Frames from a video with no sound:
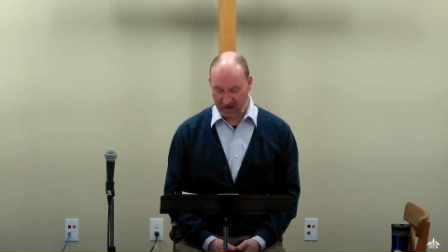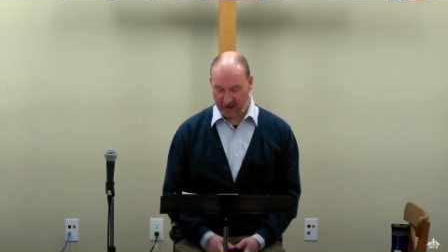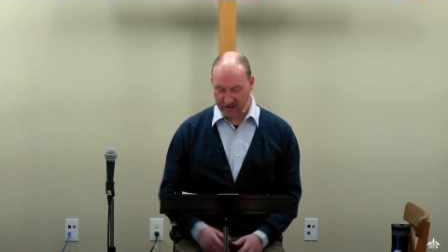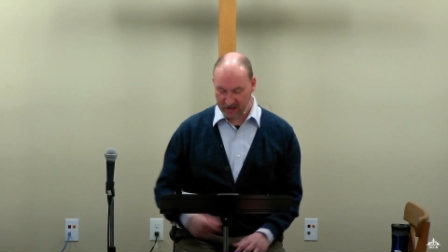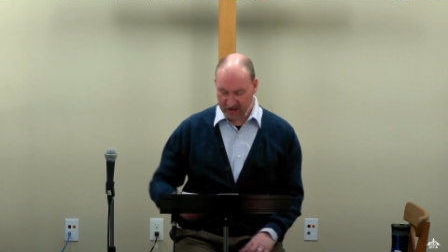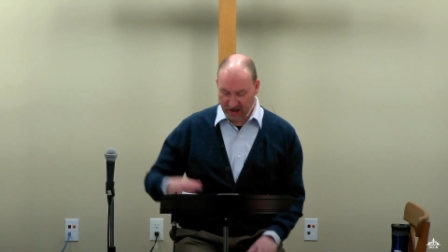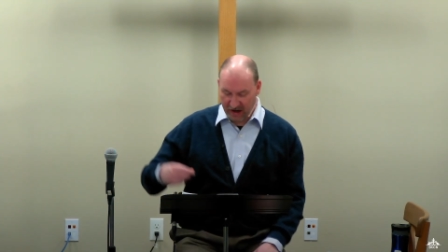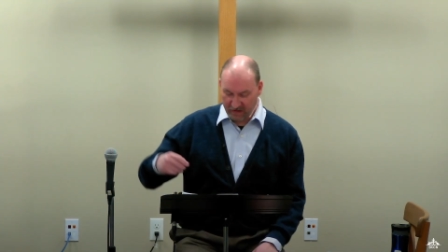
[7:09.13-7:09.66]

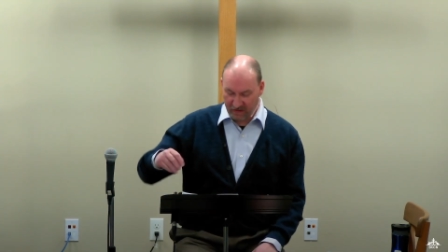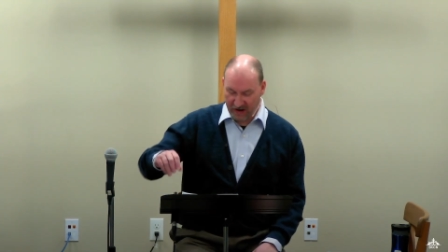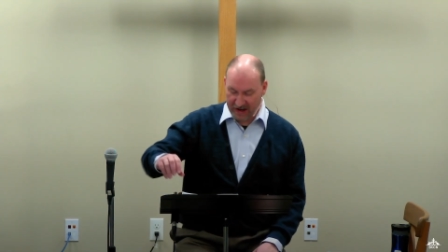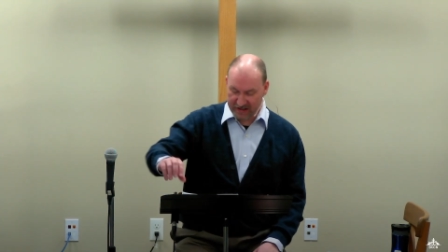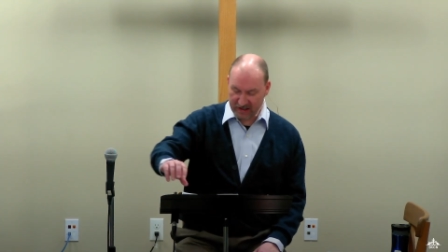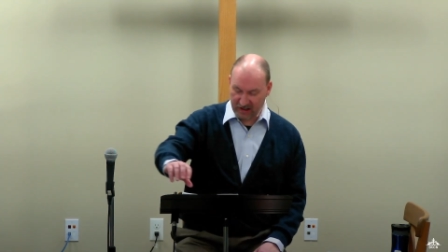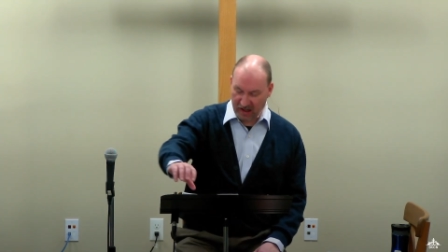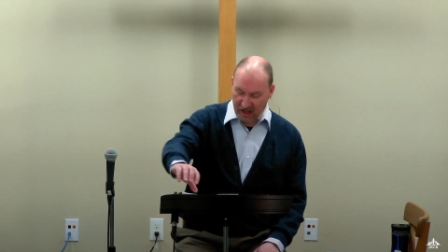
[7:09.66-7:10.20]

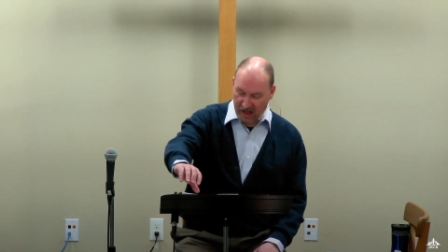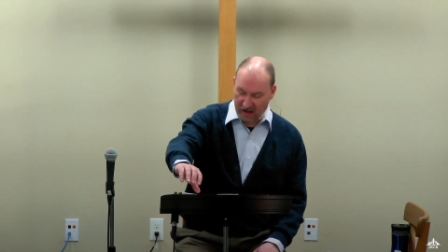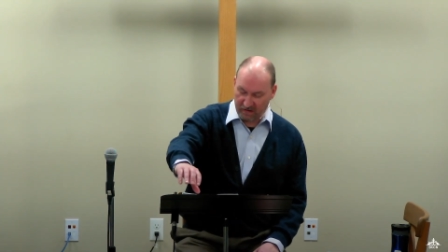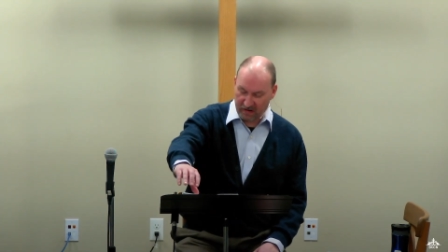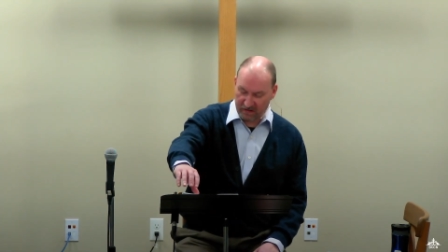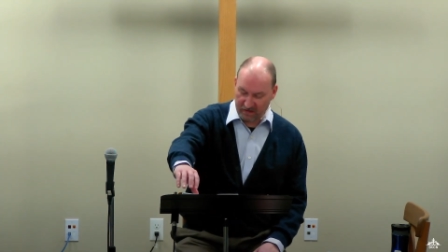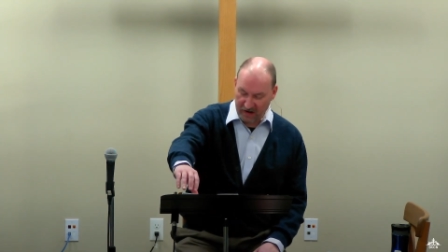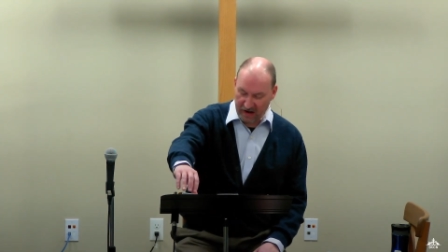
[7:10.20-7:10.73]
Steadfast love
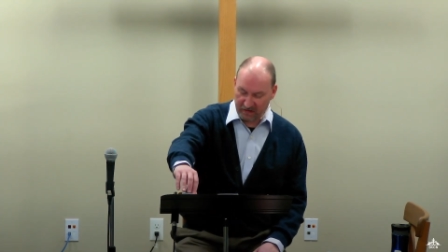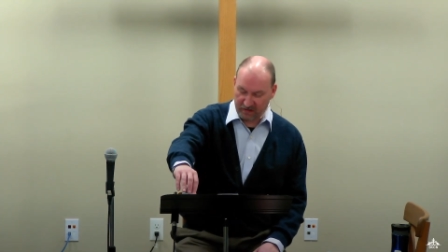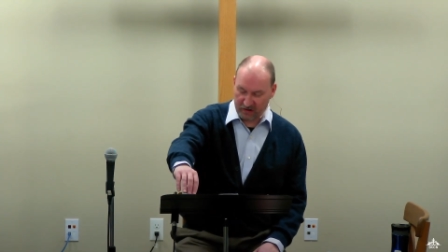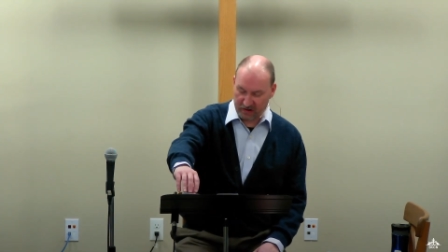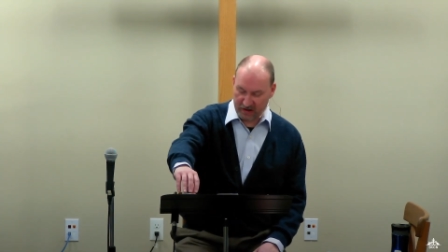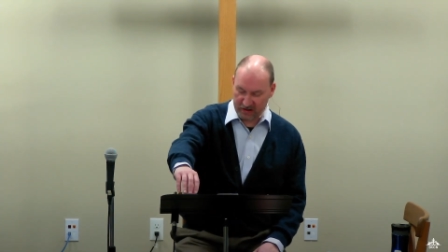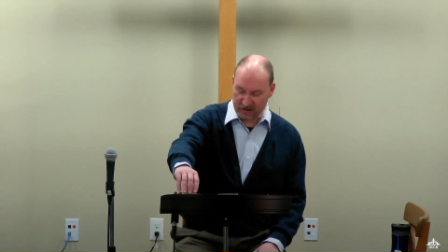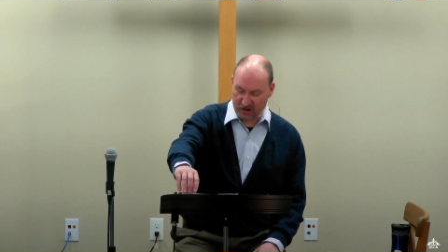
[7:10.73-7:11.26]
and
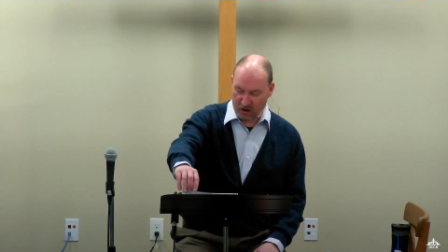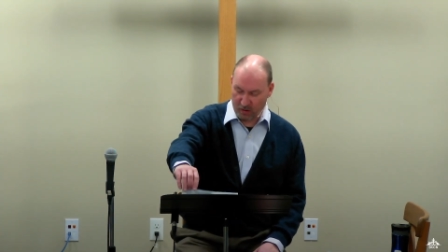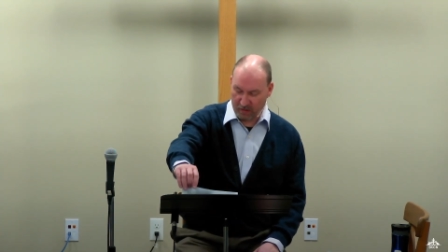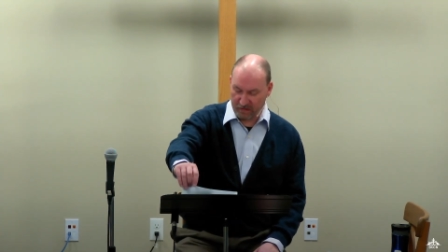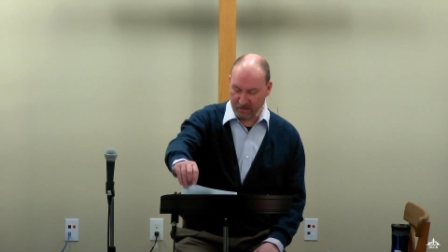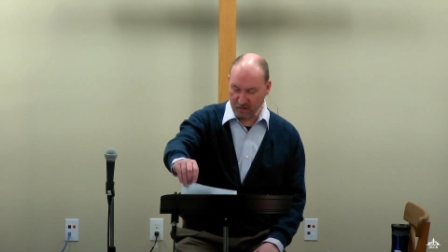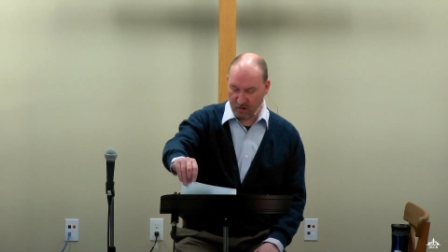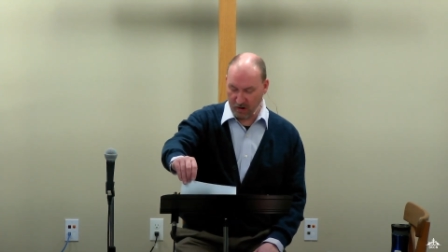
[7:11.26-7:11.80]
faithfulness go
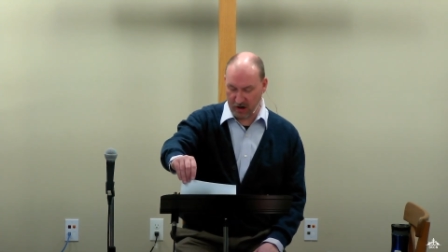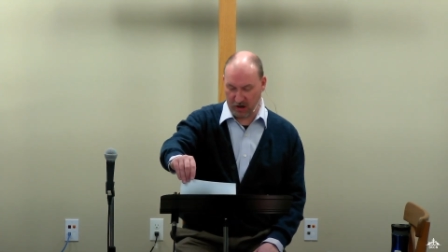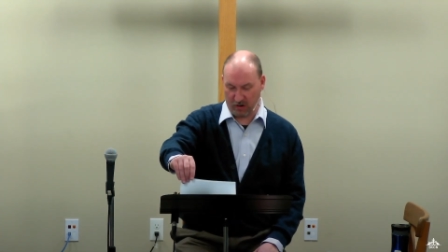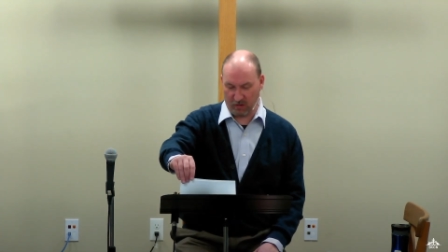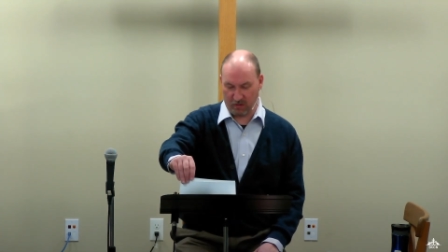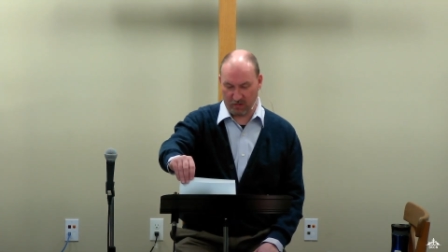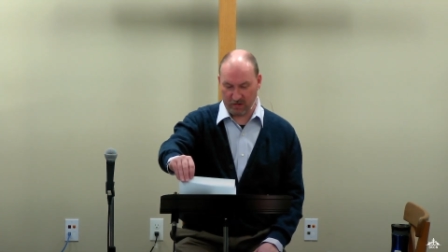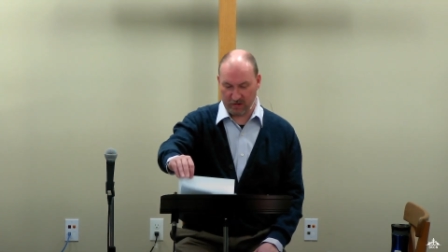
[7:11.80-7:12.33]
before
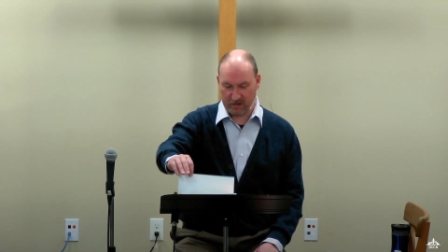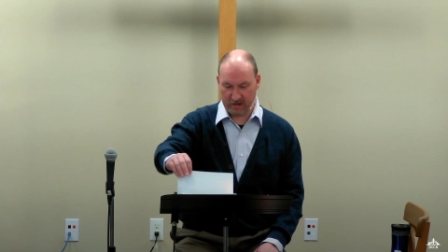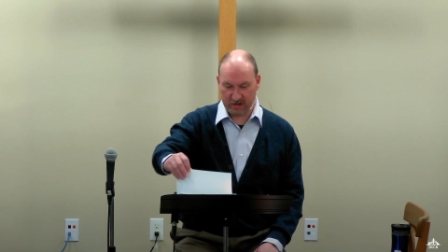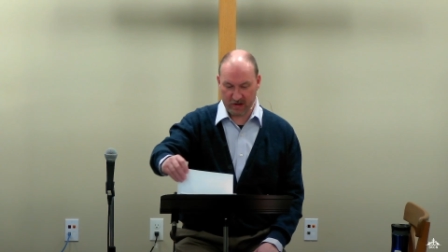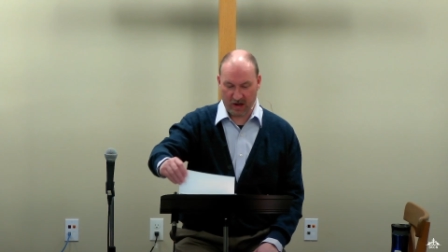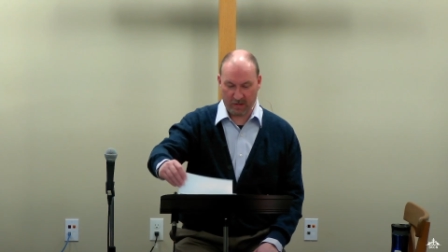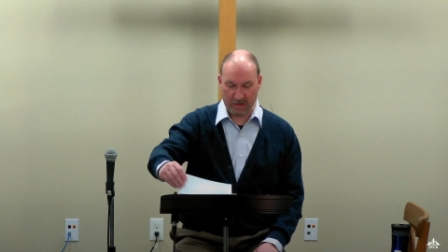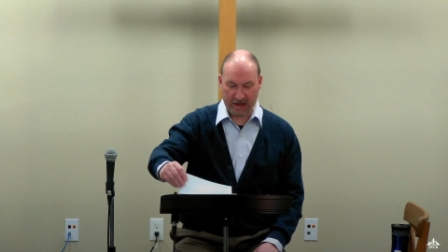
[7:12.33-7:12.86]
you.
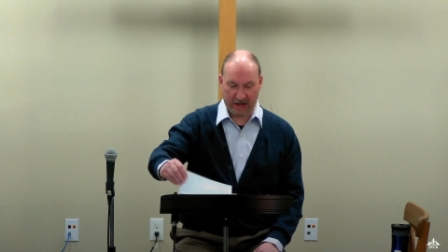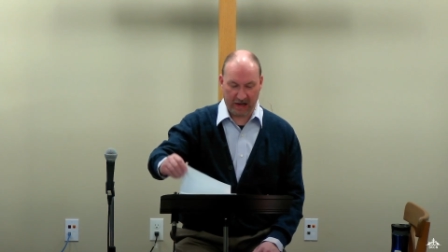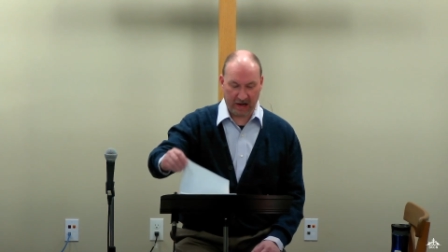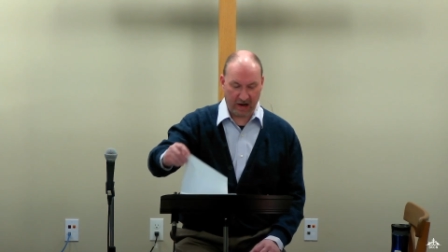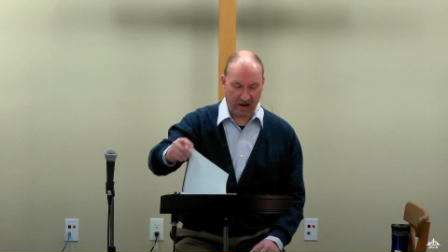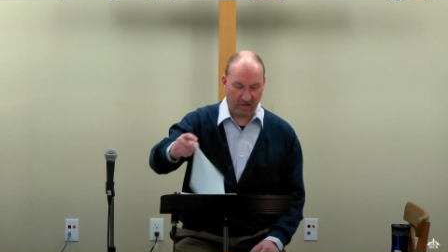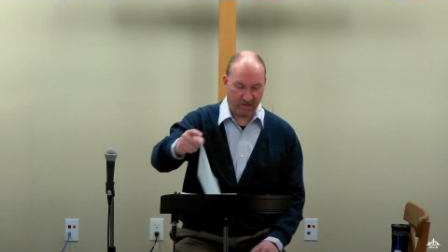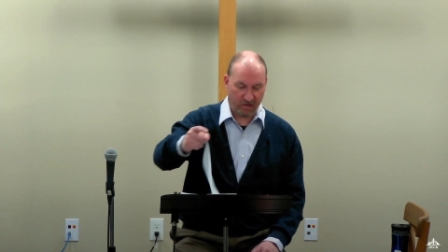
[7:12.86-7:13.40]
Psalm
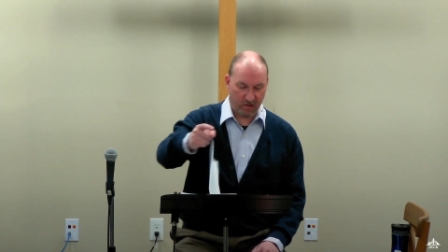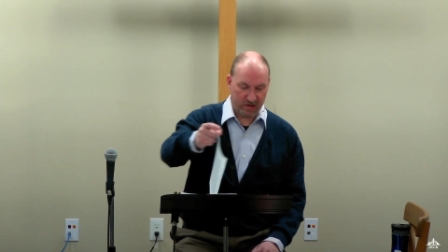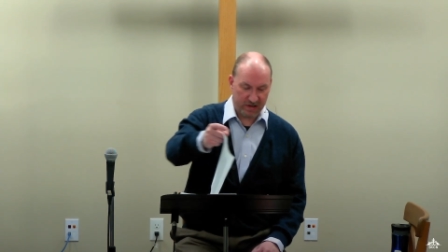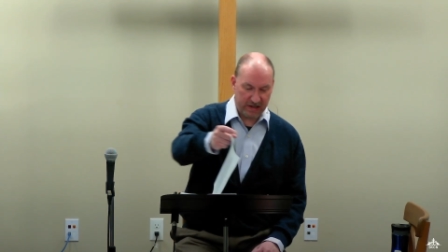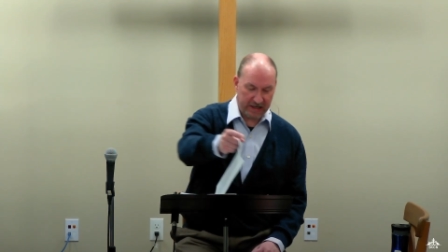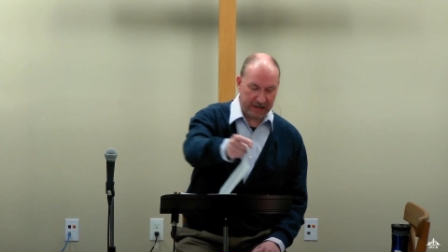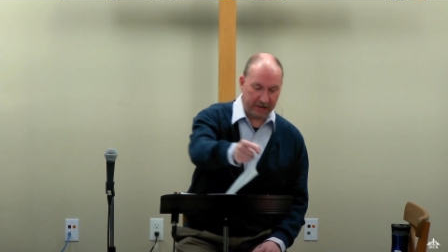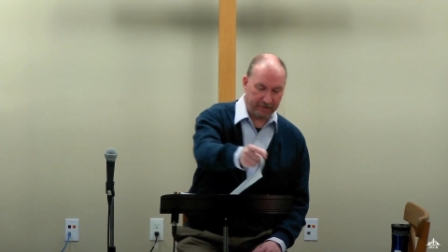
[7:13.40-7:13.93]
89
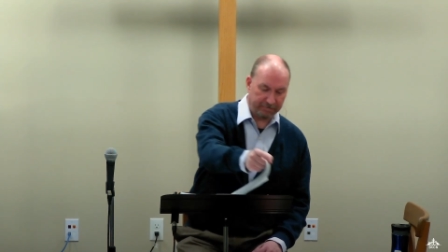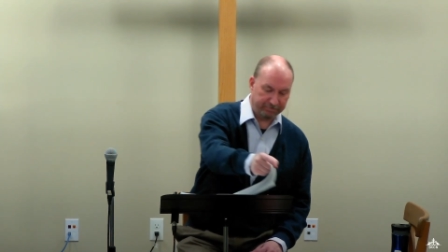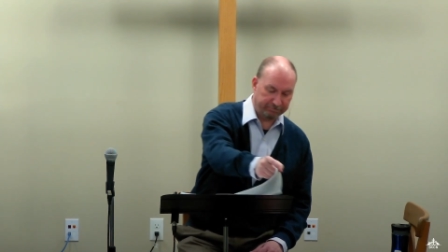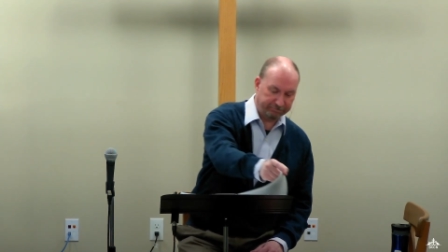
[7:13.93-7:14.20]
14.